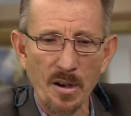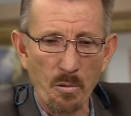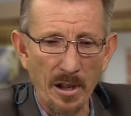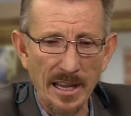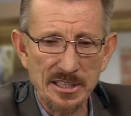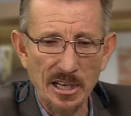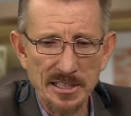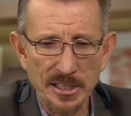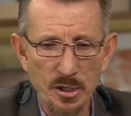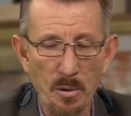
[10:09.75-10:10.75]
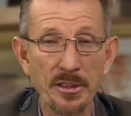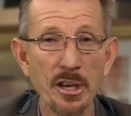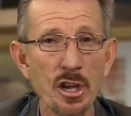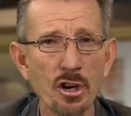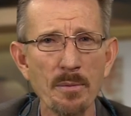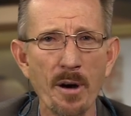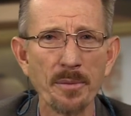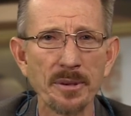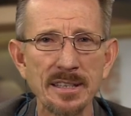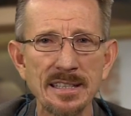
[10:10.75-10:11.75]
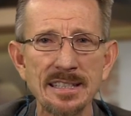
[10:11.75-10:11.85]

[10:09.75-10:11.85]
Well, let's listen to what the new commandment is.